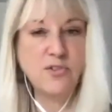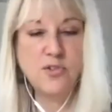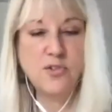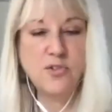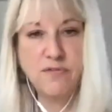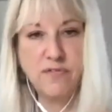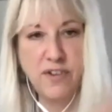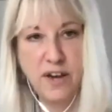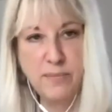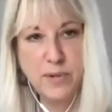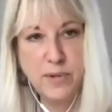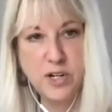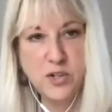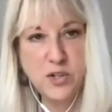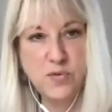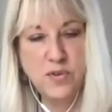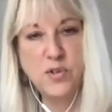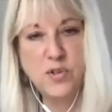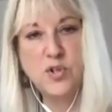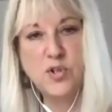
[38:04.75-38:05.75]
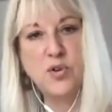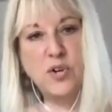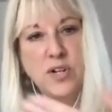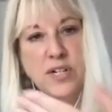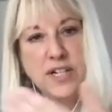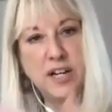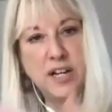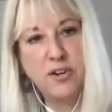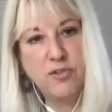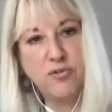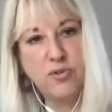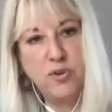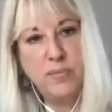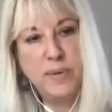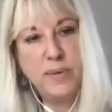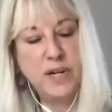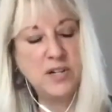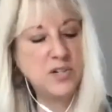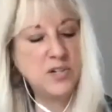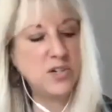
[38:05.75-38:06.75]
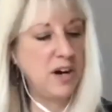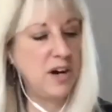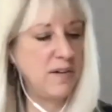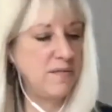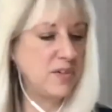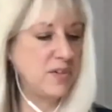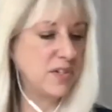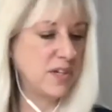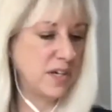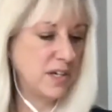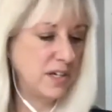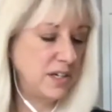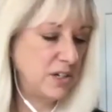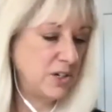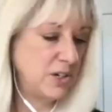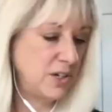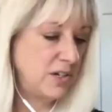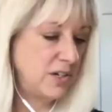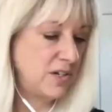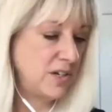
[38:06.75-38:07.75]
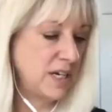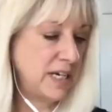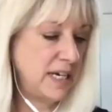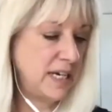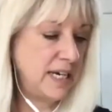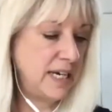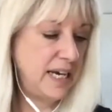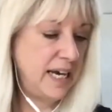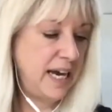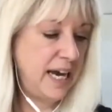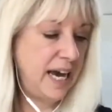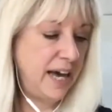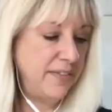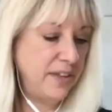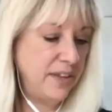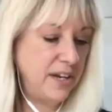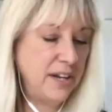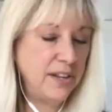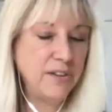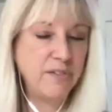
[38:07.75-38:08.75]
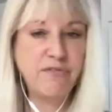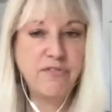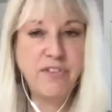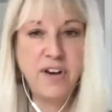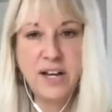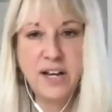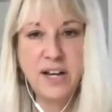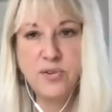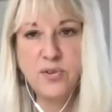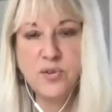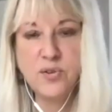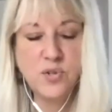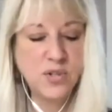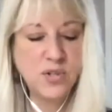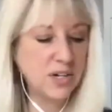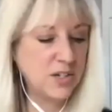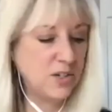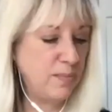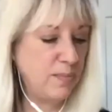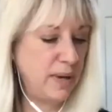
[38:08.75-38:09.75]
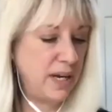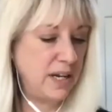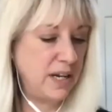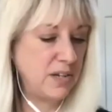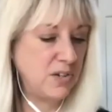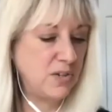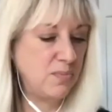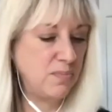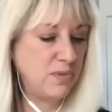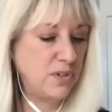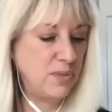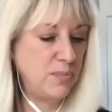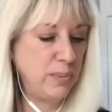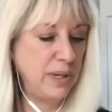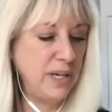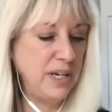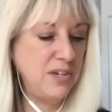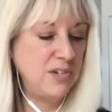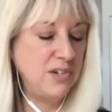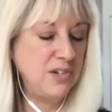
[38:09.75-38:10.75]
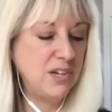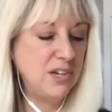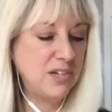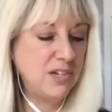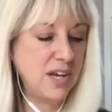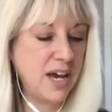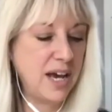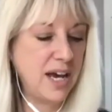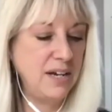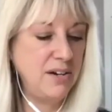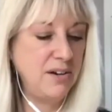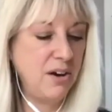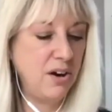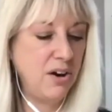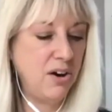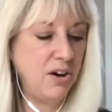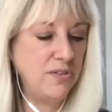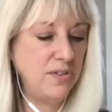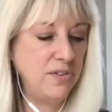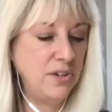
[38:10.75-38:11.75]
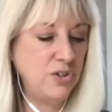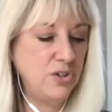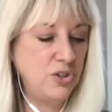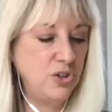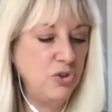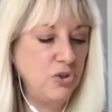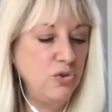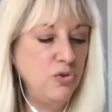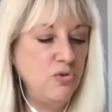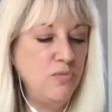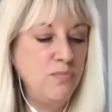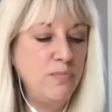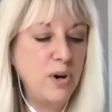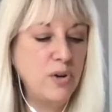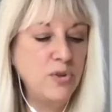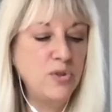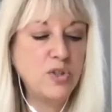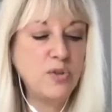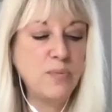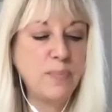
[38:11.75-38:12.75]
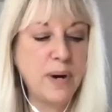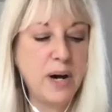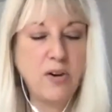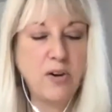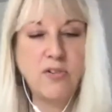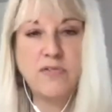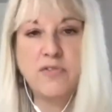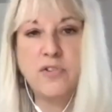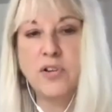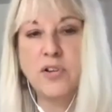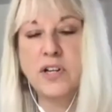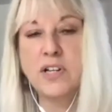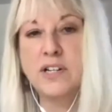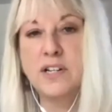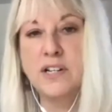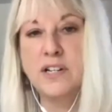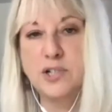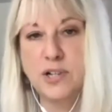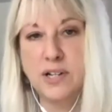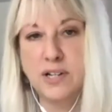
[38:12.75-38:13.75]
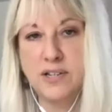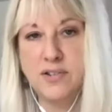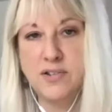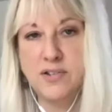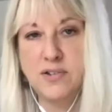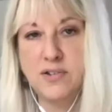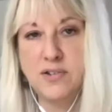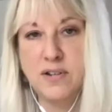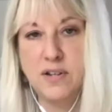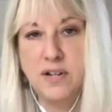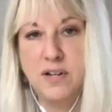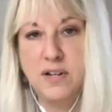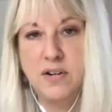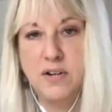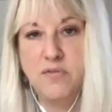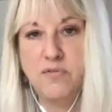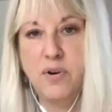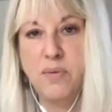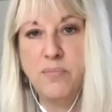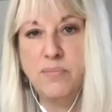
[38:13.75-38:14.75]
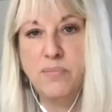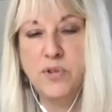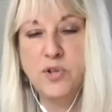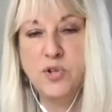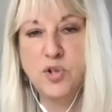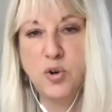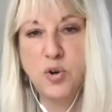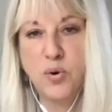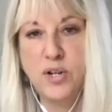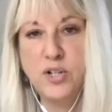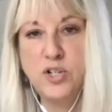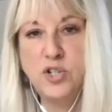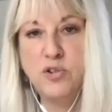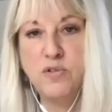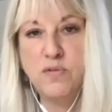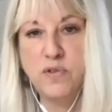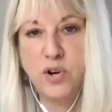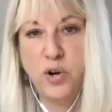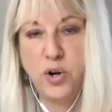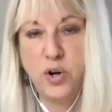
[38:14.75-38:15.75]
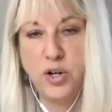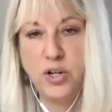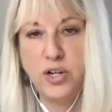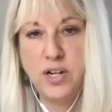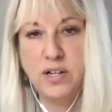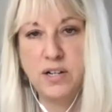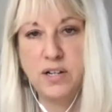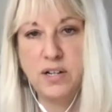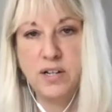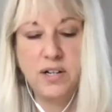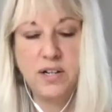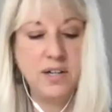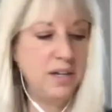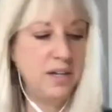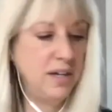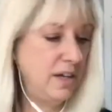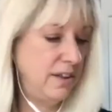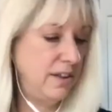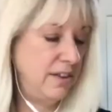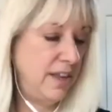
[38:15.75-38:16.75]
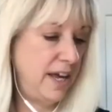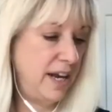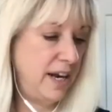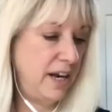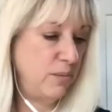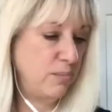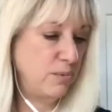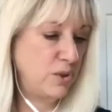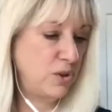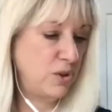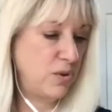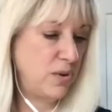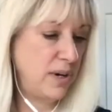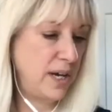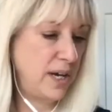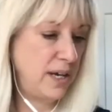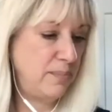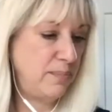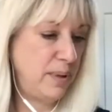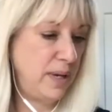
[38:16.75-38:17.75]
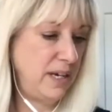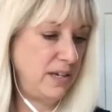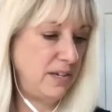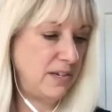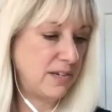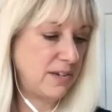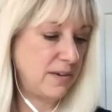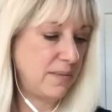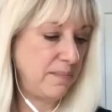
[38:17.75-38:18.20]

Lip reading: So 5 minutes for the storyteller, 3 minutes to harvest the conditions. And then in the final 6 minutes, please decide on the two most powerful conditions from the stories you've heard that helped to create peace.